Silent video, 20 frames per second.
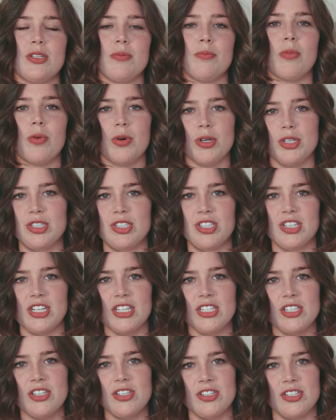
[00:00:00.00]
to
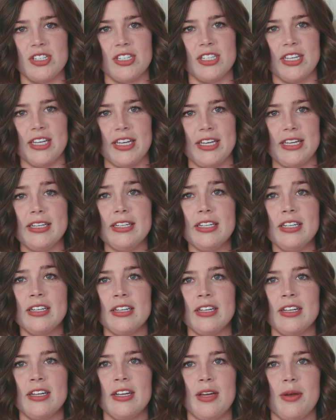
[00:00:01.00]
moisturize your skin,
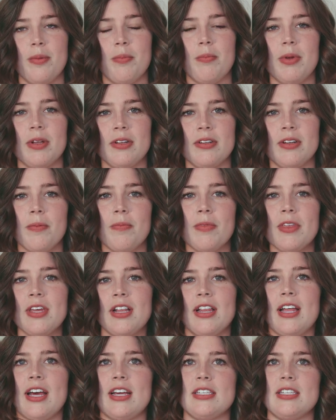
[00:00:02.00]
build up the
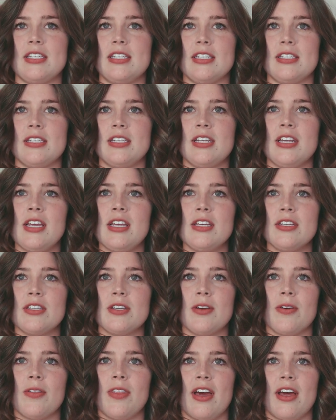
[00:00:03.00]
elasticity
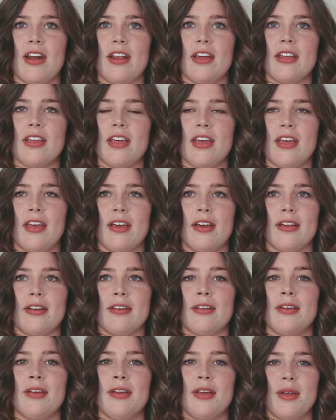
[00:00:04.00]
so that it
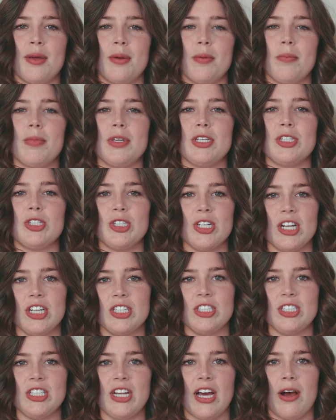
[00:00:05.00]
can be
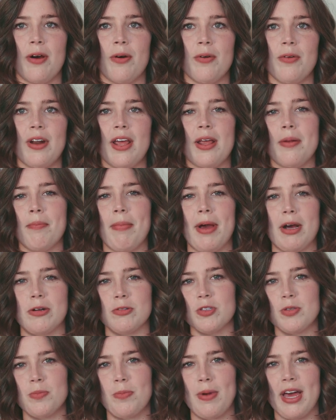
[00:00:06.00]
stretched out and
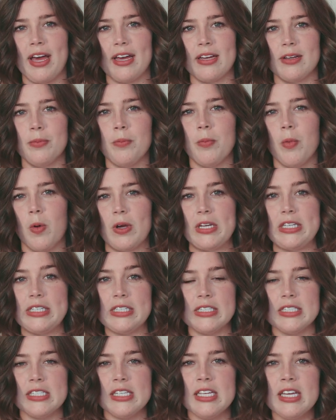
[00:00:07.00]
bounce back more
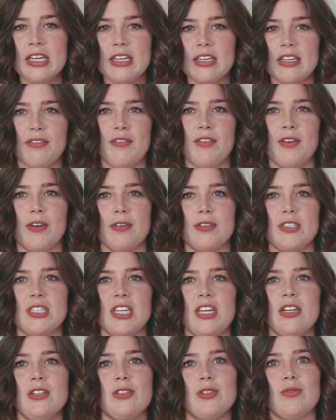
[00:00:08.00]
easy. If your
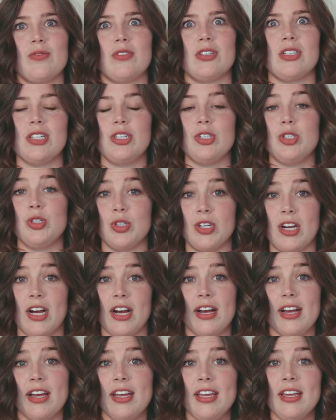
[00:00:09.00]
skin is really
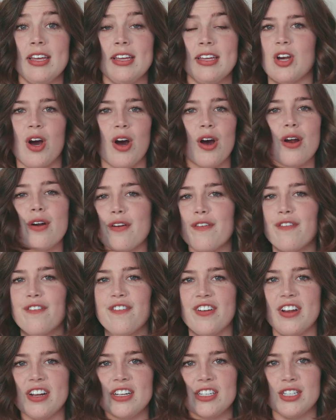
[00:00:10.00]
dry, harder
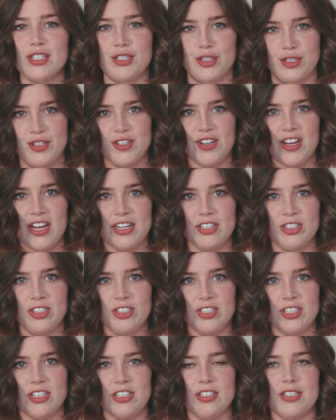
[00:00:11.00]
for it to
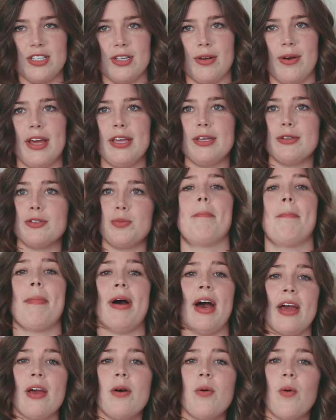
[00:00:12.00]
stretch. And so I used
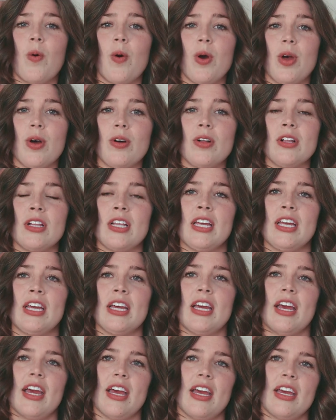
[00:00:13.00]
bio oil,
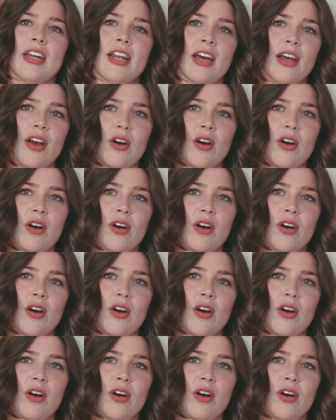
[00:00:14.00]
and I